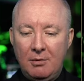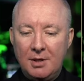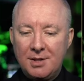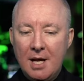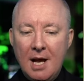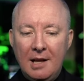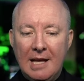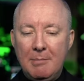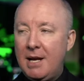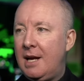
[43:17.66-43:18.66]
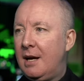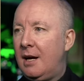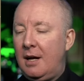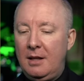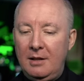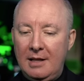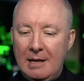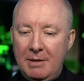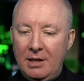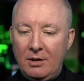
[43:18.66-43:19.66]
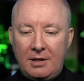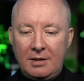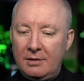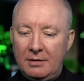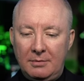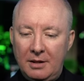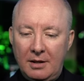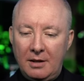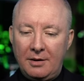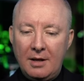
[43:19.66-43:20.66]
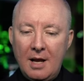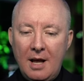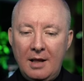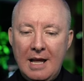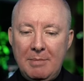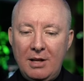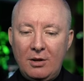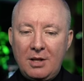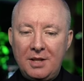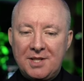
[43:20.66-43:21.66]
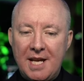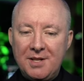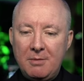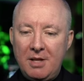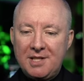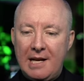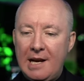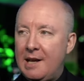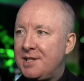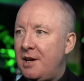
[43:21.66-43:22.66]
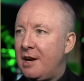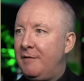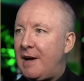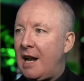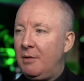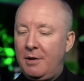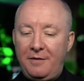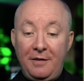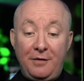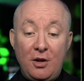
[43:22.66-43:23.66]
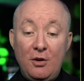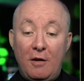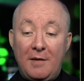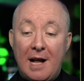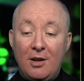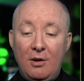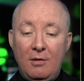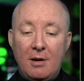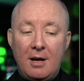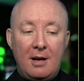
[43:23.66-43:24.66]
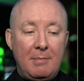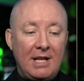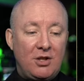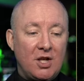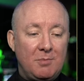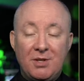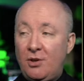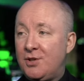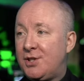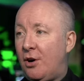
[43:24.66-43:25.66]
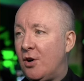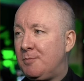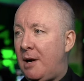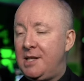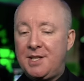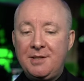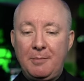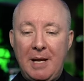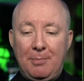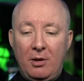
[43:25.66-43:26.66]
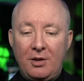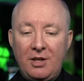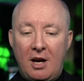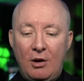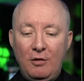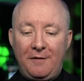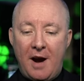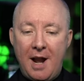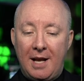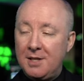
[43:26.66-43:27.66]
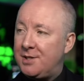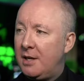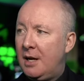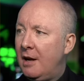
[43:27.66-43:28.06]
was. Let me look. Oh my God. Let me look at the sentiment. That's not your value. If you do not value, make judgments on stocks by listening to people on Yahoo Finance,